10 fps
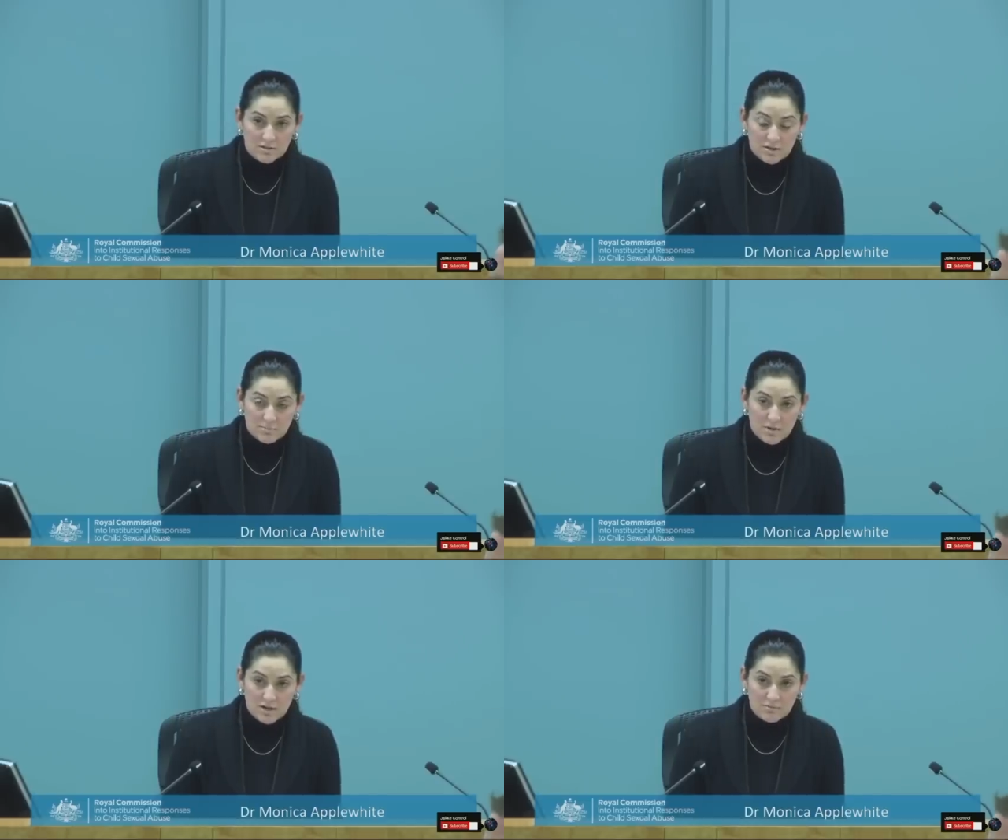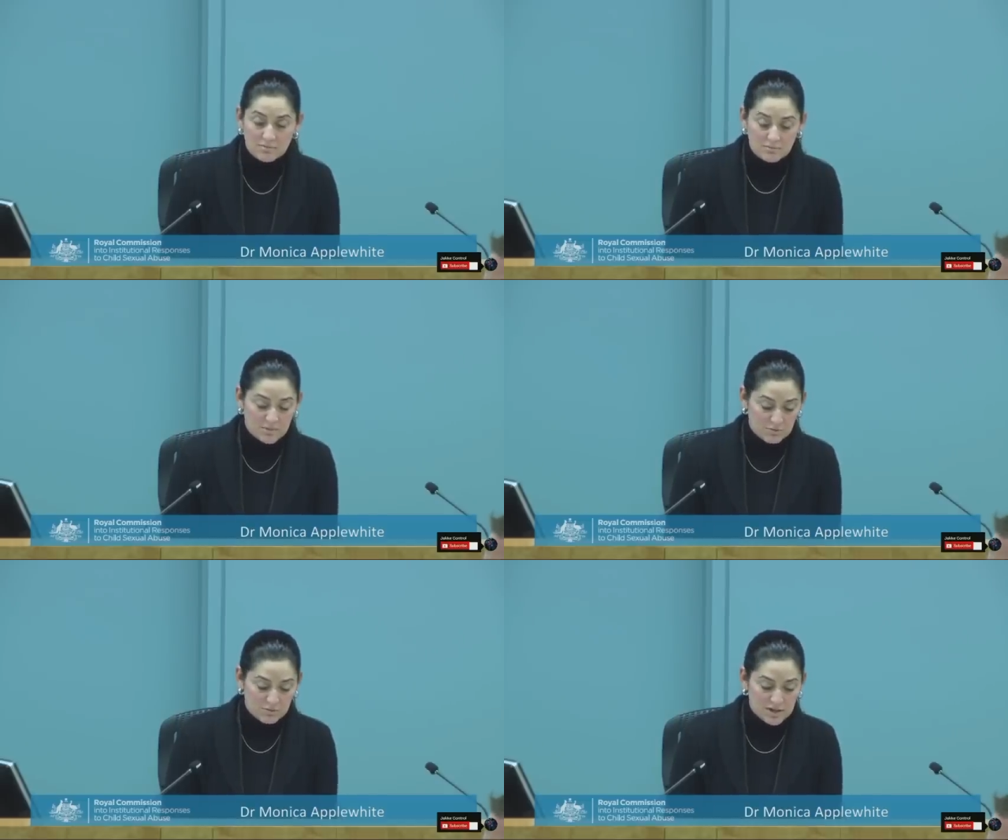And
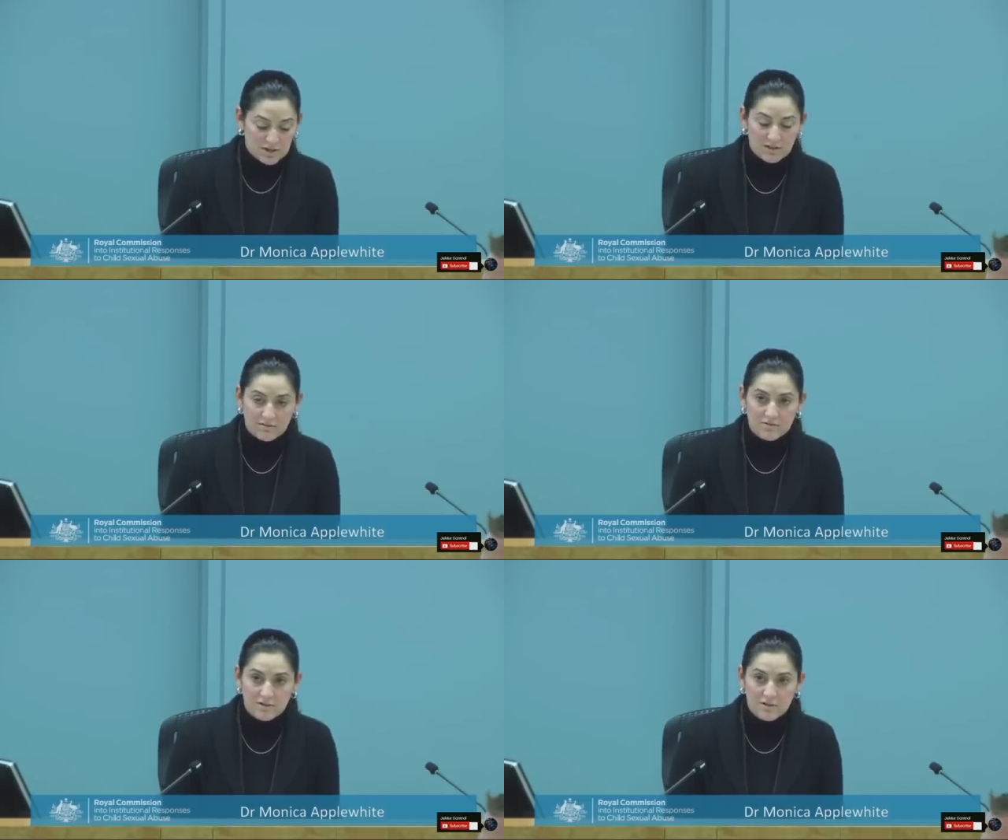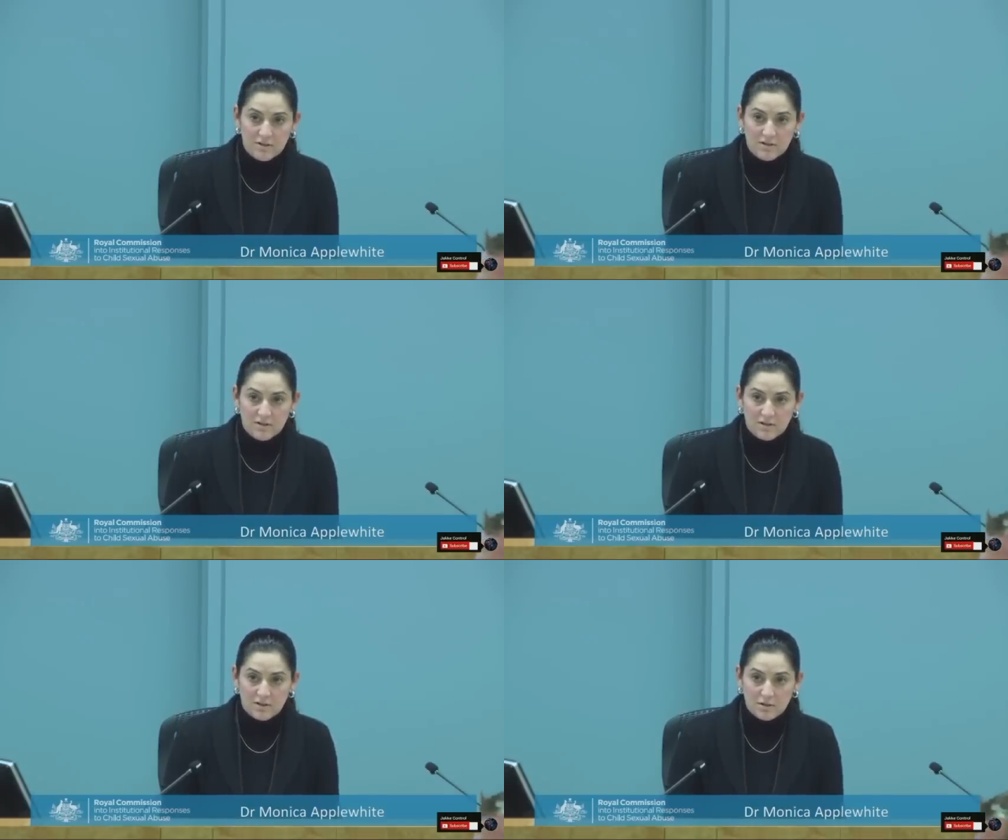my read of
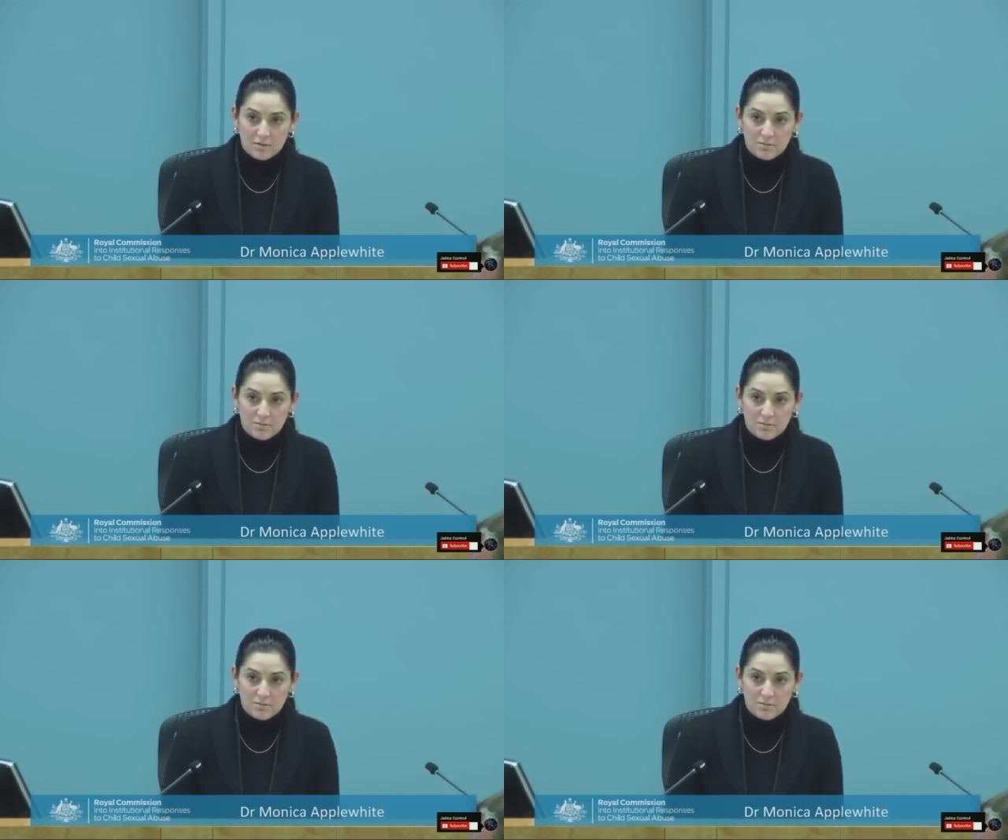their